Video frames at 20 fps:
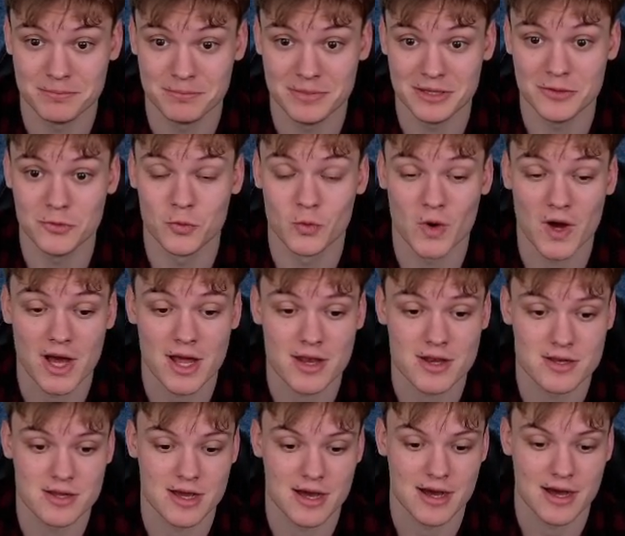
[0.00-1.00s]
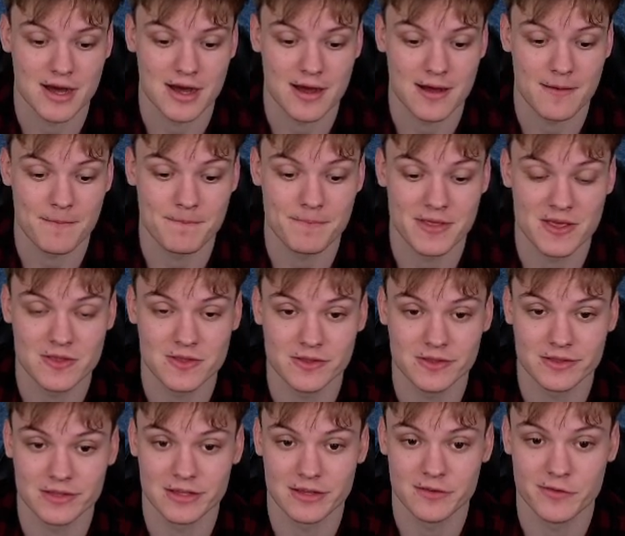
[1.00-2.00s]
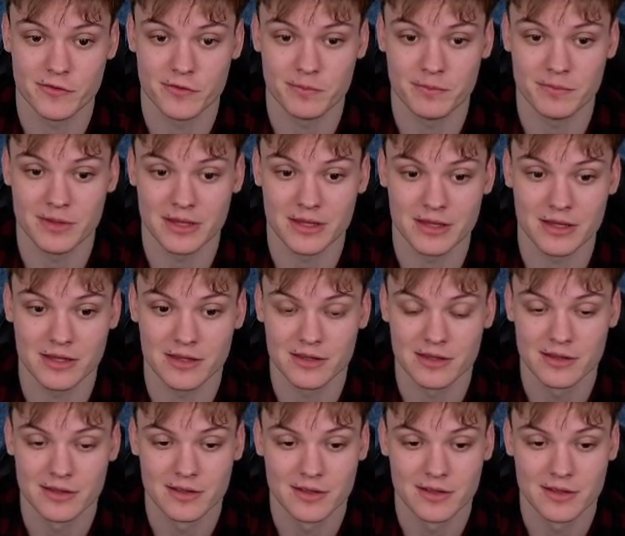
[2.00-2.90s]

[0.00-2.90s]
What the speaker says: b1, then it gives me,